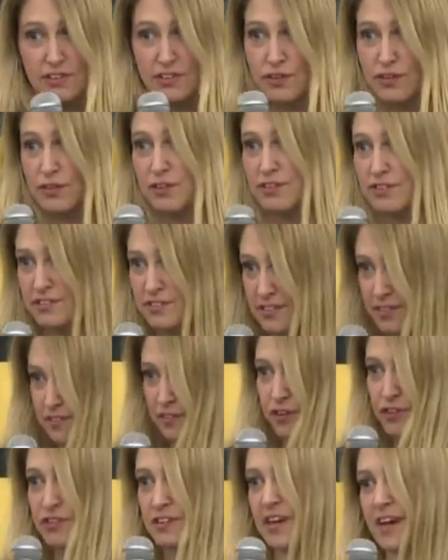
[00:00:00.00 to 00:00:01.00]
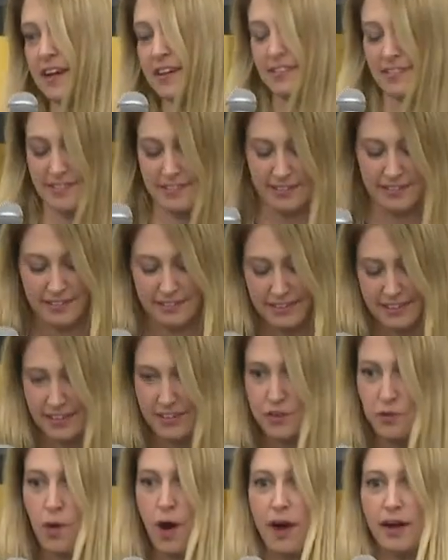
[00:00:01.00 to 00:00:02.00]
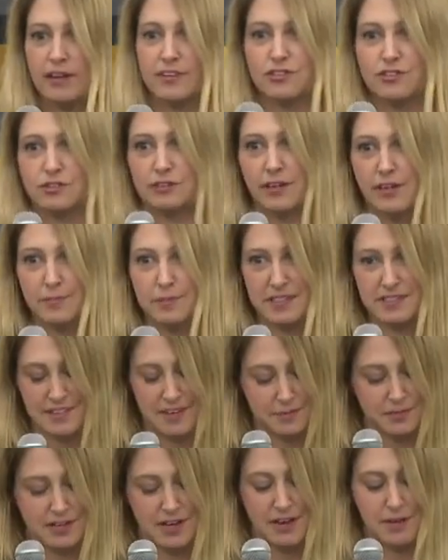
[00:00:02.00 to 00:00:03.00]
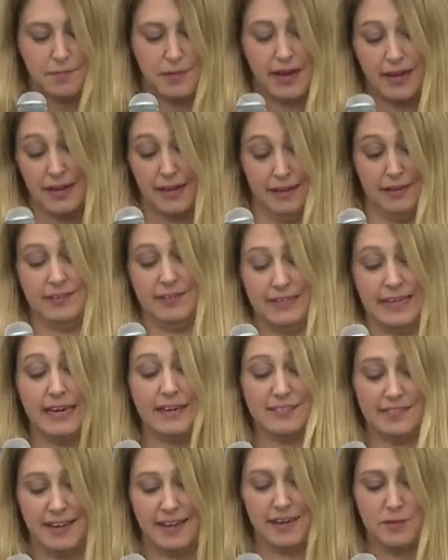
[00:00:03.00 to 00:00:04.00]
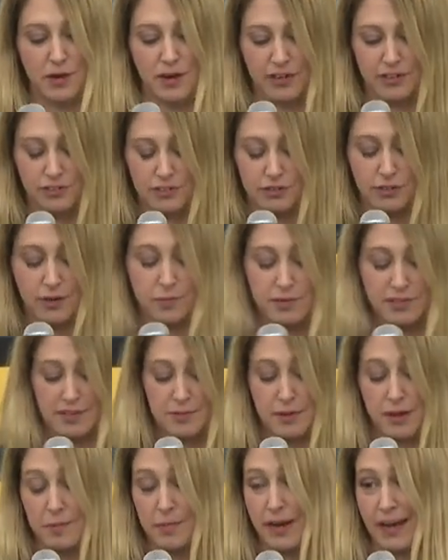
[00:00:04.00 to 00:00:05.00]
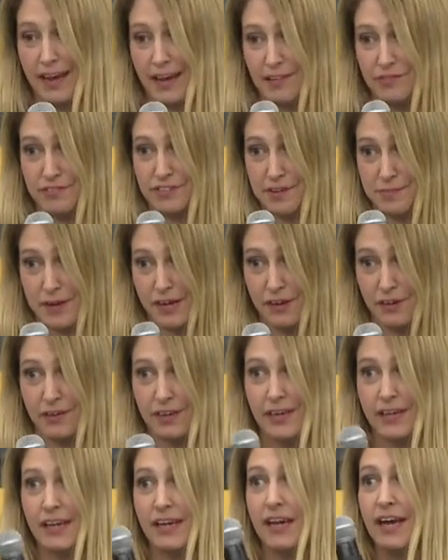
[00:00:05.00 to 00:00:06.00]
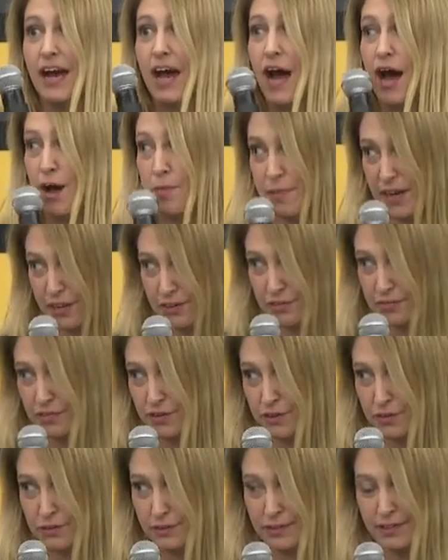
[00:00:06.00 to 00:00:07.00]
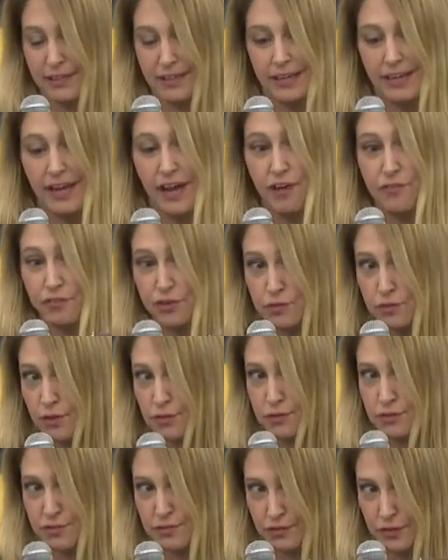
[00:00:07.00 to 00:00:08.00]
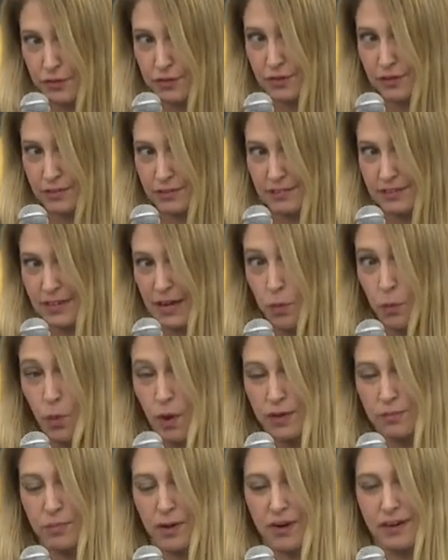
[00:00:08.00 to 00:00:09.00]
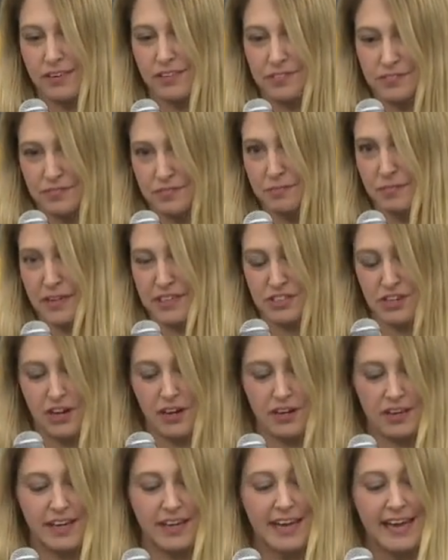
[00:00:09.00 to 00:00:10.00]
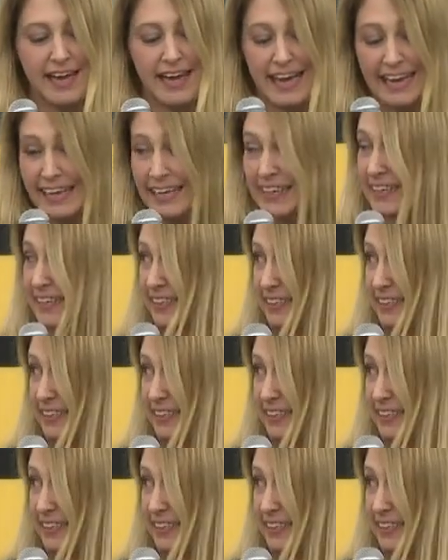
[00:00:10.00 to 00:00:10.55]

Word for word: so this is the first test. Can you walk and chew gum at the same time? I, yes, I can walk and chew gum at the same time, but I have somehow a microphone, a few notes for one part of my talk, and a